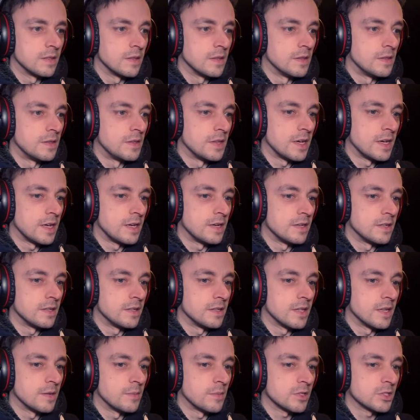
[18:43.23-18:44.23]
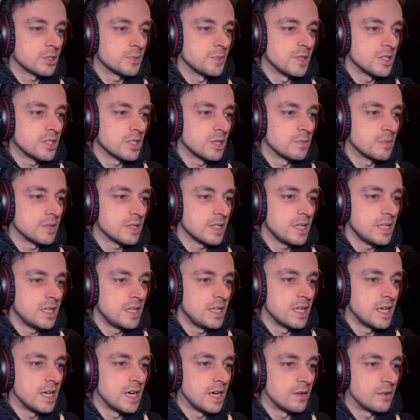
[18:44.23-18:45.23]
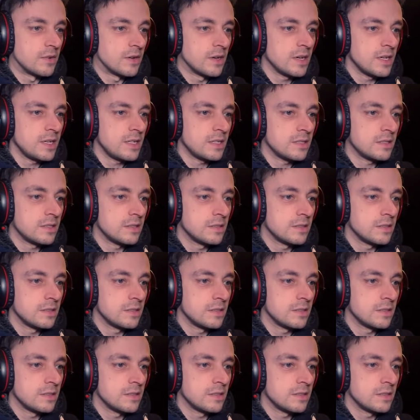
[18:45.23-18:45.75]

then there must be somebody in there, right?